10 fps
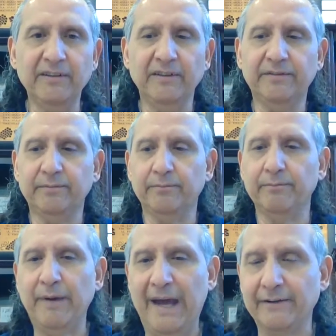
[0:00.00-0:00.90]
these
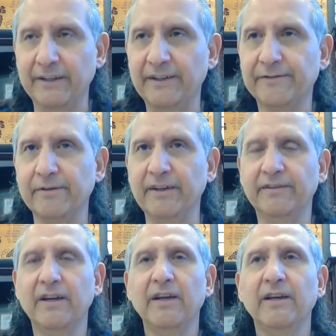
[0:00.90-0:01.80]
pattern
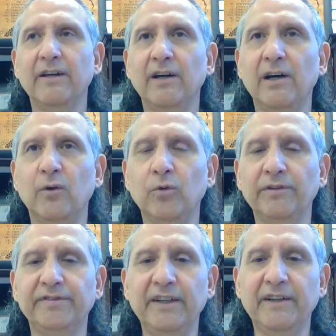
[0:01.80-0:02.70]
histories, we'll
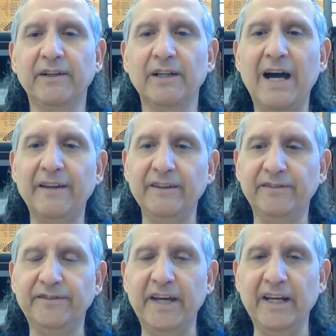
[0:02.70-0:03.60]
see that a lot of
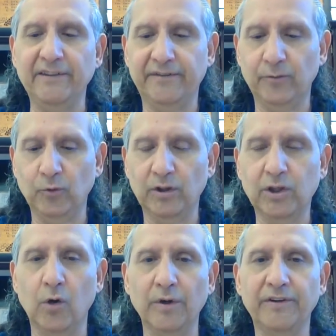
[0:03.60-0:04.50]
these dates will
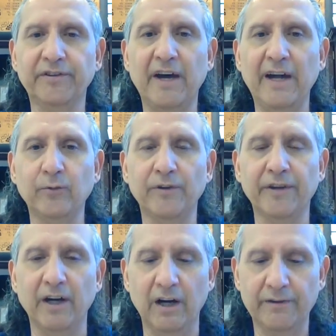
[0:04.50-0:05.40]
coincide with
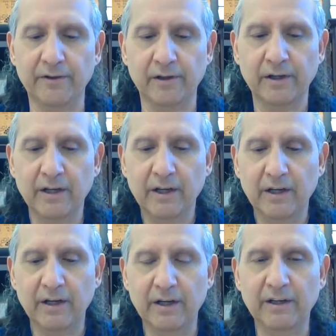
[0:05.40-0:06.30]
other
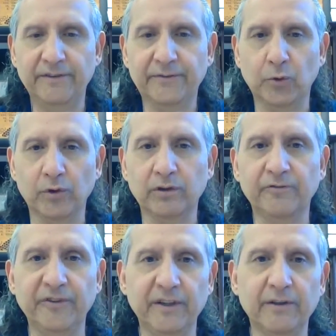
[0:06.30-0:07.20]
historical
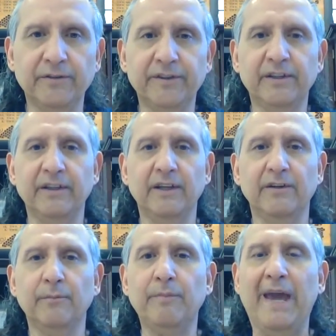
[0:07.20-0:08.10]
figures in
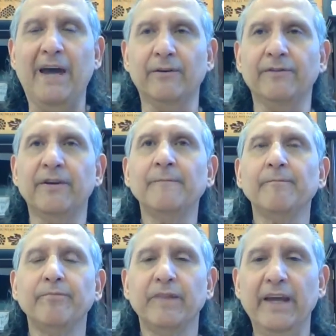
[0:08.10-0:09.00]
the patterns.
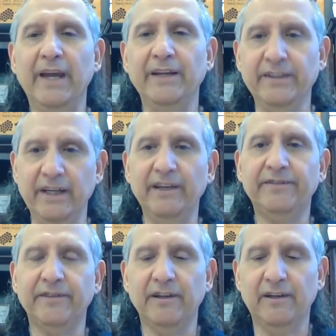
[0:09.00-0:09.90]
And
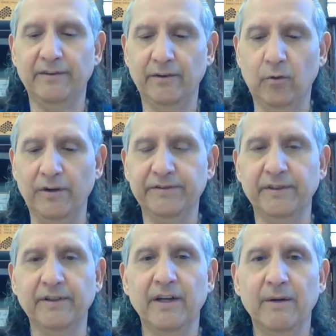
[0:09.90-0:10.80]
yes, the
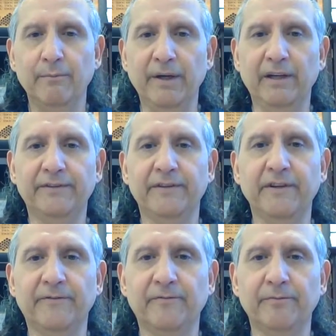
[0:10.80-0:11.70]
question begs
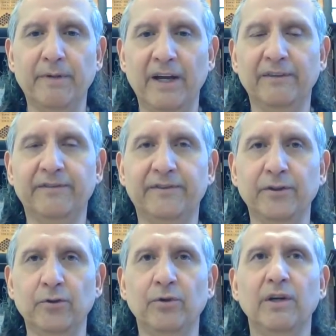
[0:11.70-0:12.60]

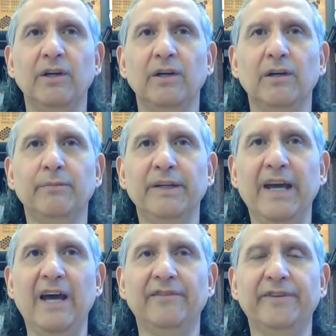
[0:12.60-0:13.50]
to be
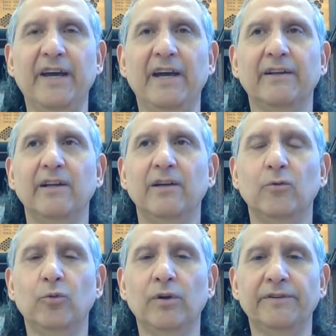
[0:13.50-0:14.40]
asked that,
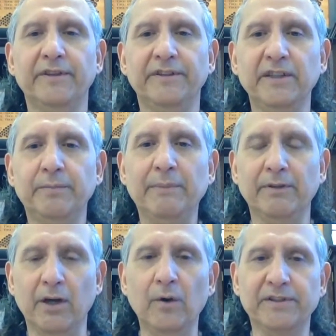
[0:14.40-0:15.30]
well, did these people
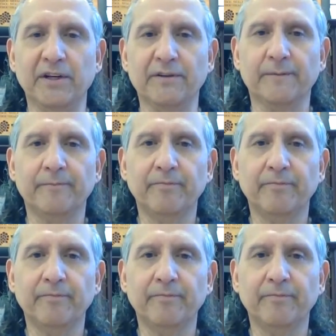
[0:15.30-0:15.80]
know each other?